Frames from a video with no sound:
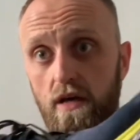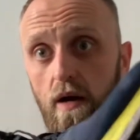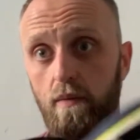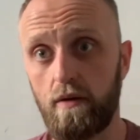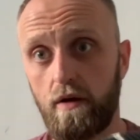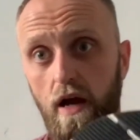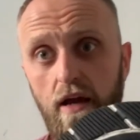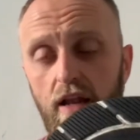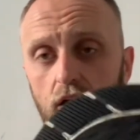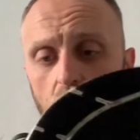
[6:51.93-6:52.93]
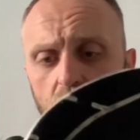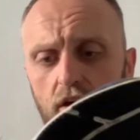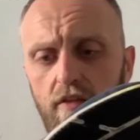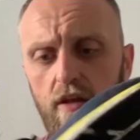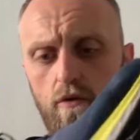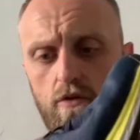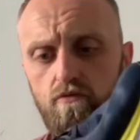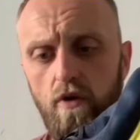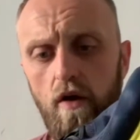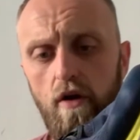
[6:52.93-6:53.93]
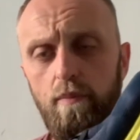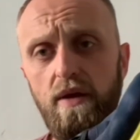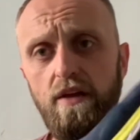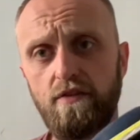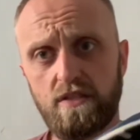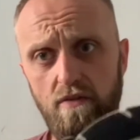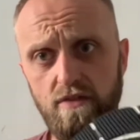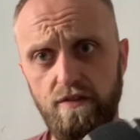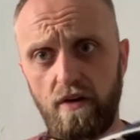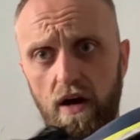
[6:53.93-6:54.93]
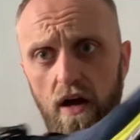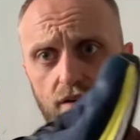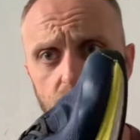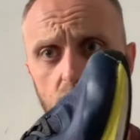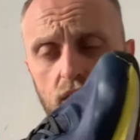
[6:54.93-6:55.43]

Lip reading: I think it was RRP'd for 75.